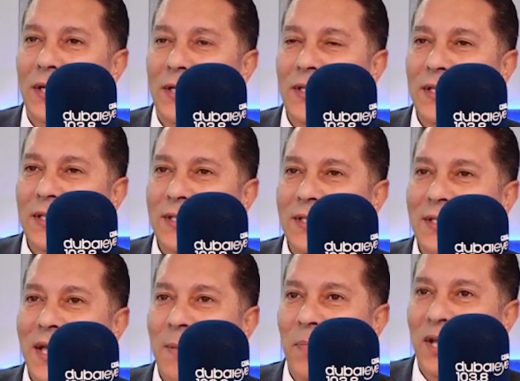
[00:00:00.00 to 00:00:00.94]

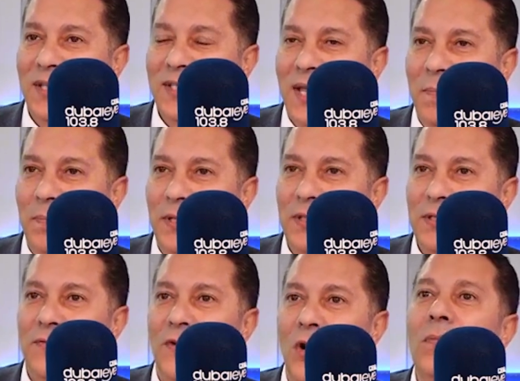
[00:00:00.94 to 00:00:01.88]
these blood
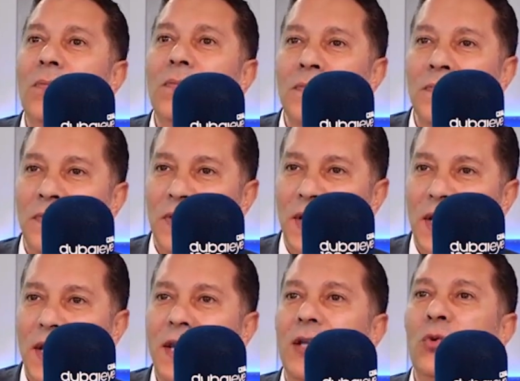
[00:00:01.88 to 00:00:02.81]
samples from the
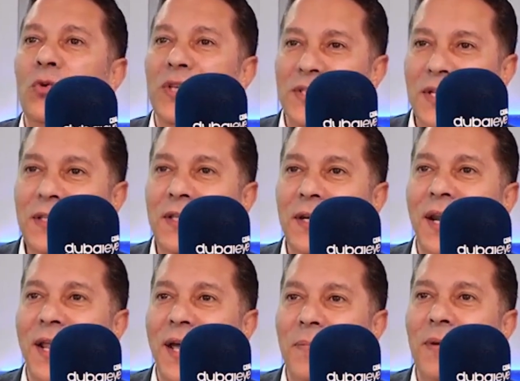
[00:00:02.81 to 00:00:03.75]
clinic to the central
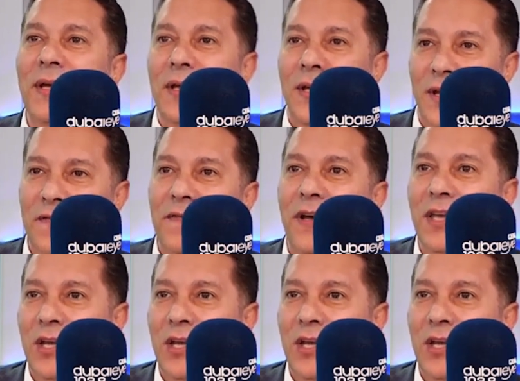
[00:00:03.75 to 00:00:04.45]
lab in Fakeeh